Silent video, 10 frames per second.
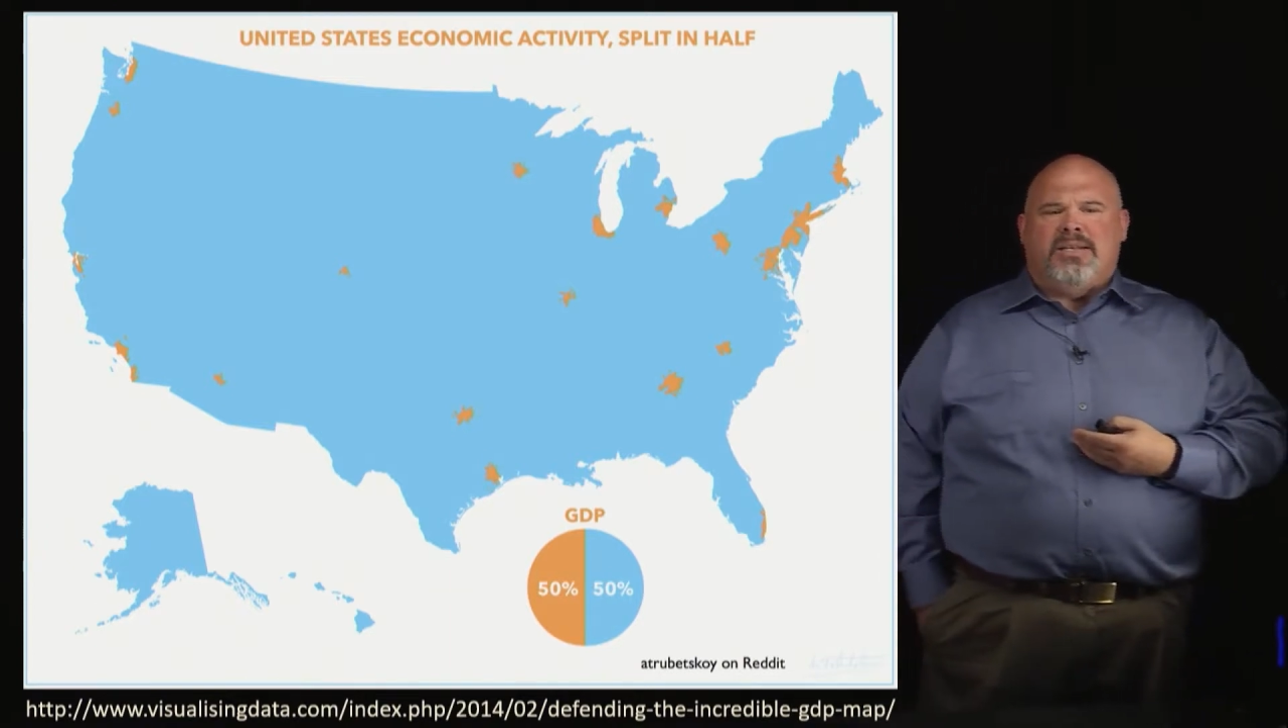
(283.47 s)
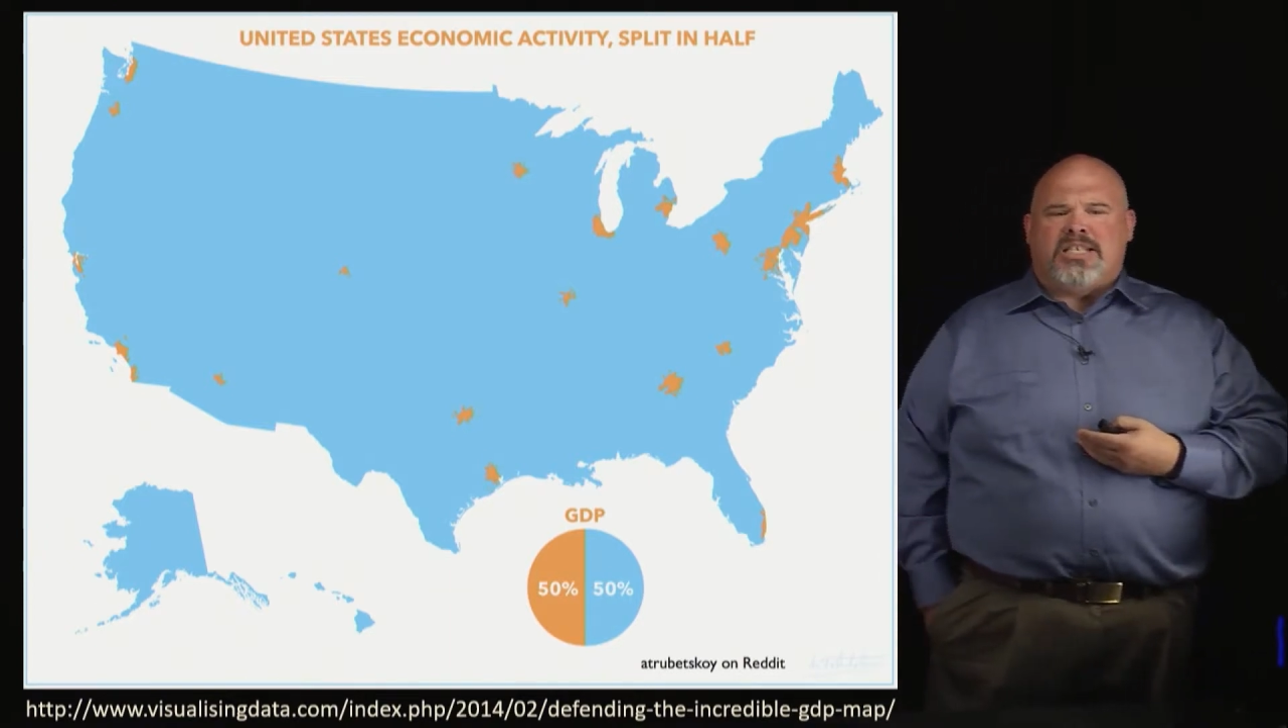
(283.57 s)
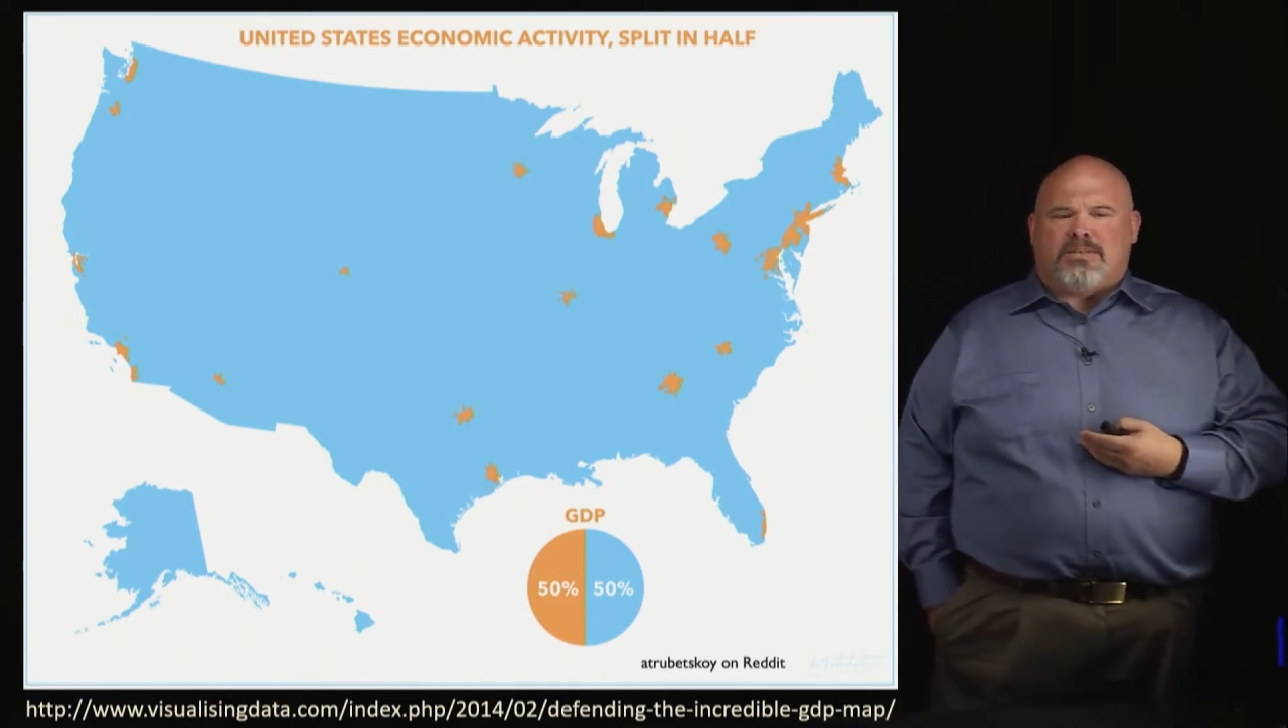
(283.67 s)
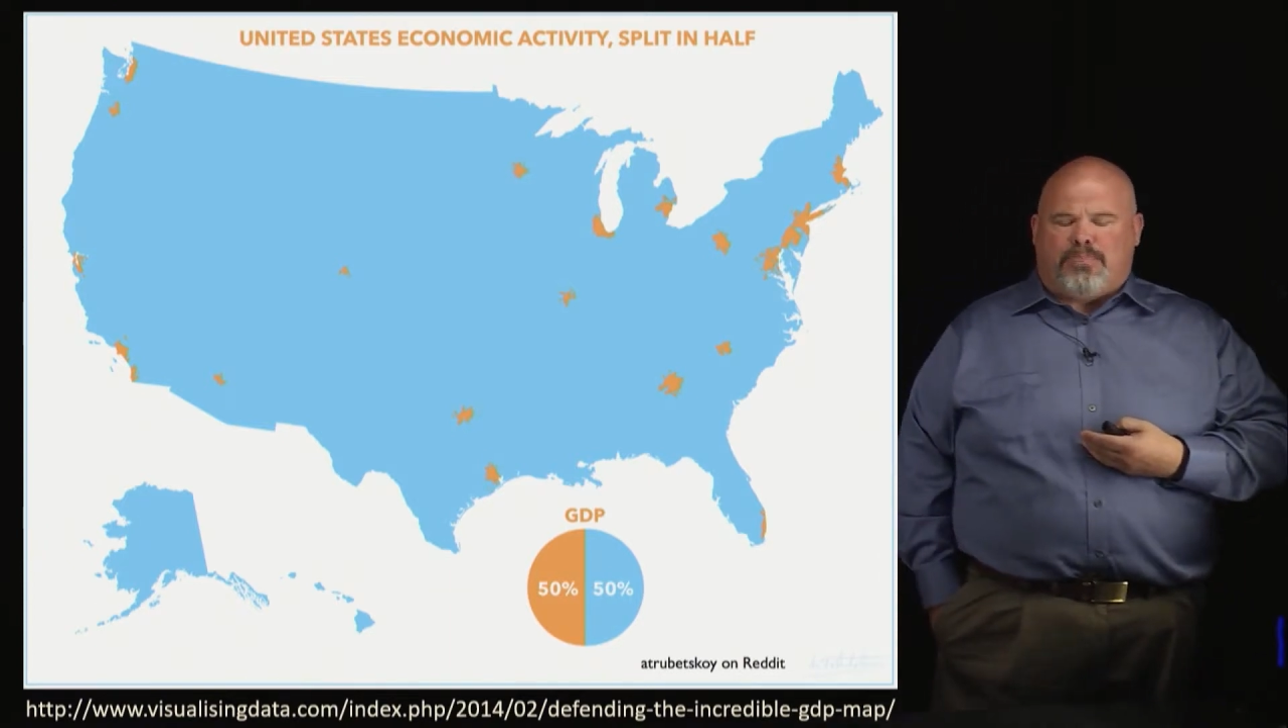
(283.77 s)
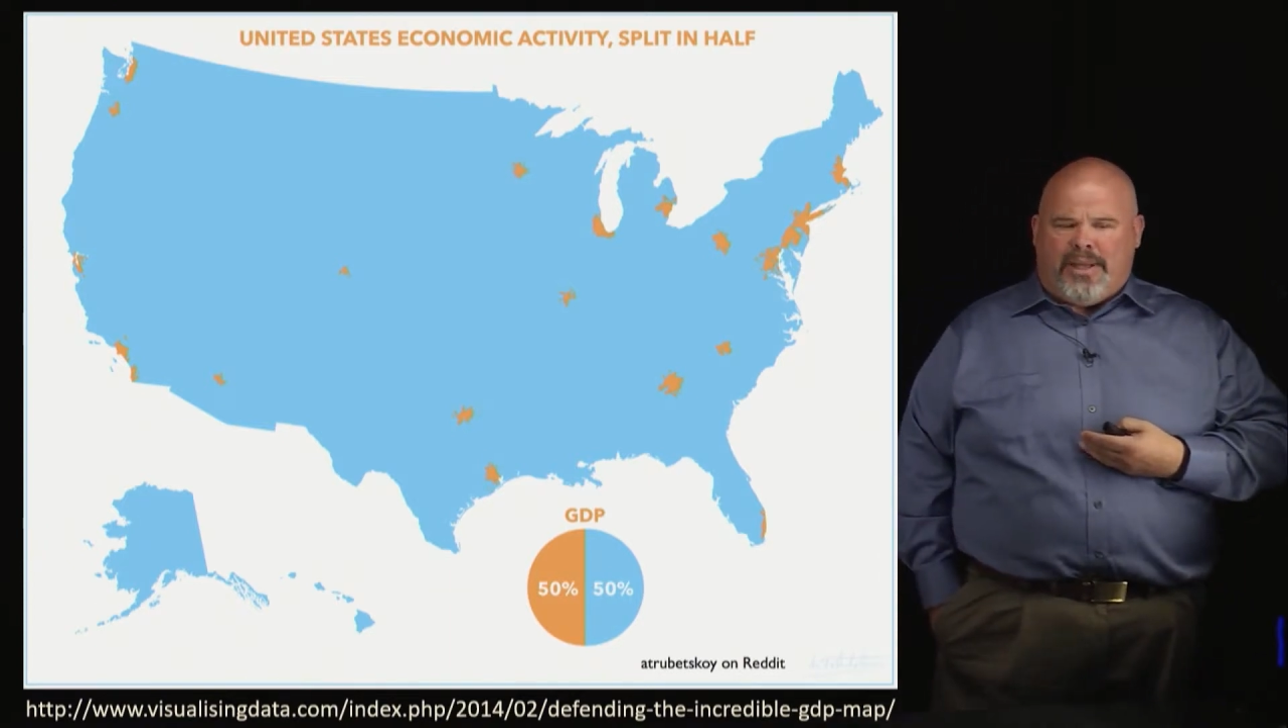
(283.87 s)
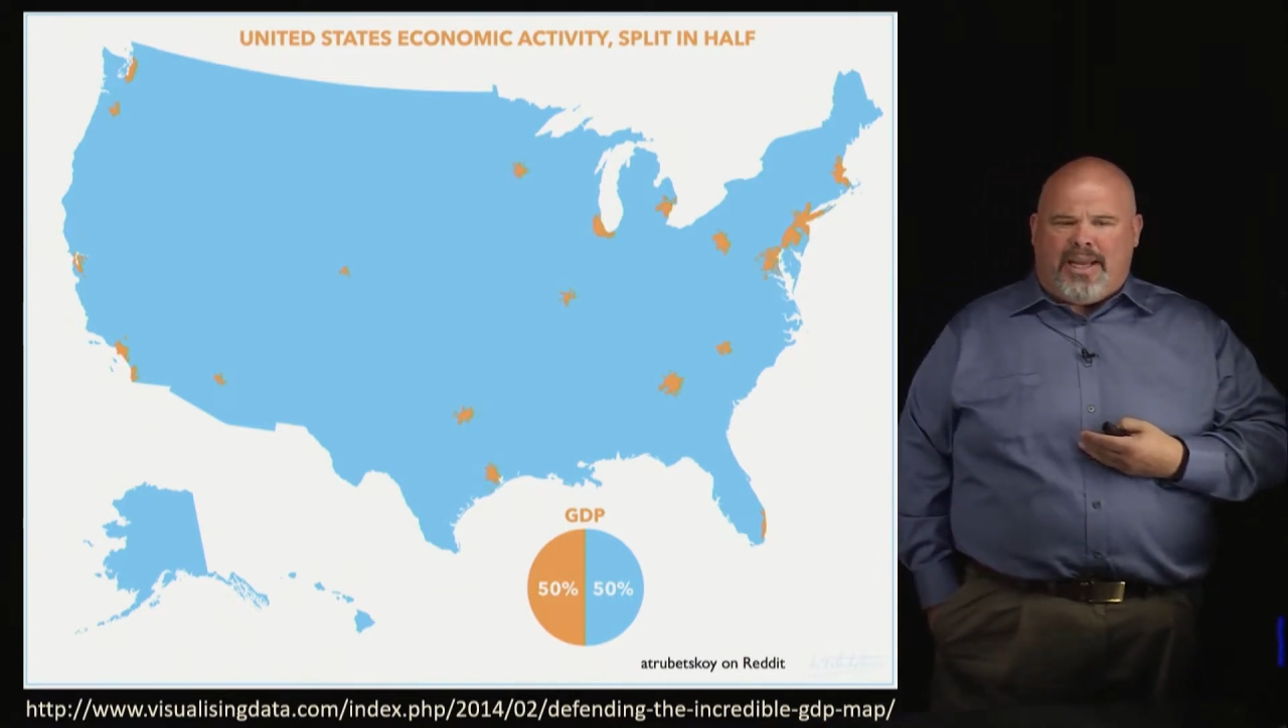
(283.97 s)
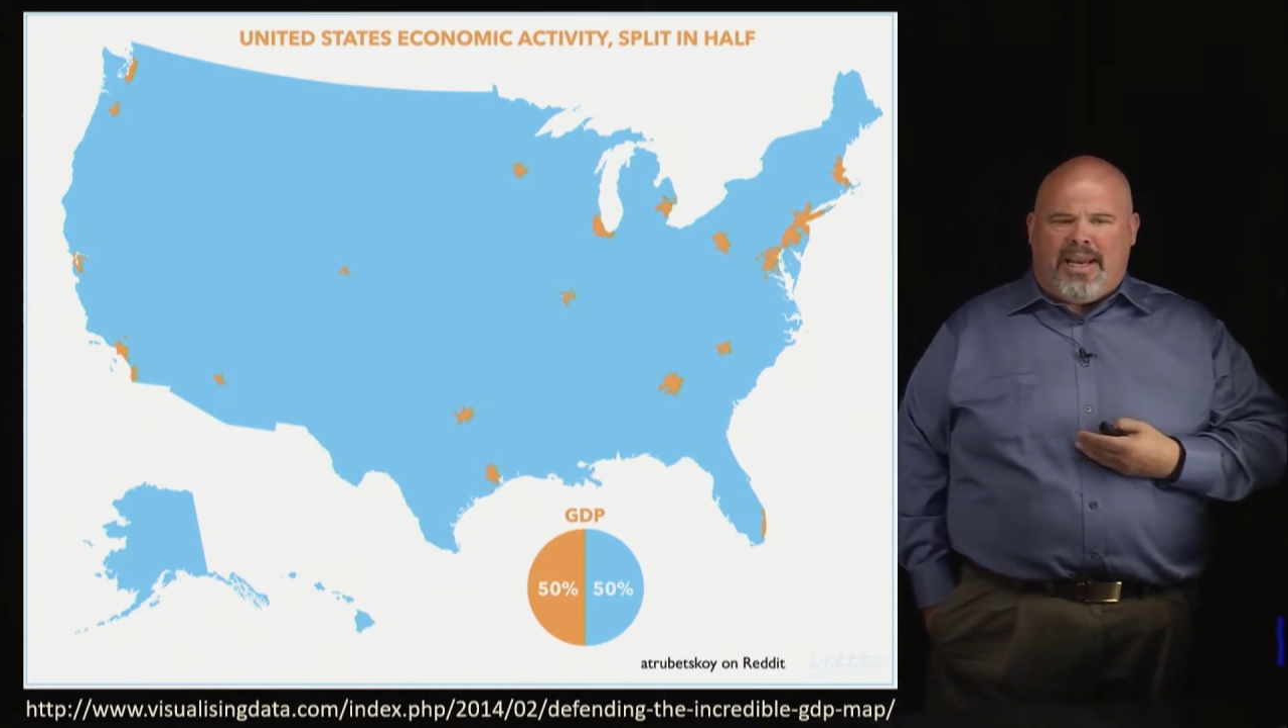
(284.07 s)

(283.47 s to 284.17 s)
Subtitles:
split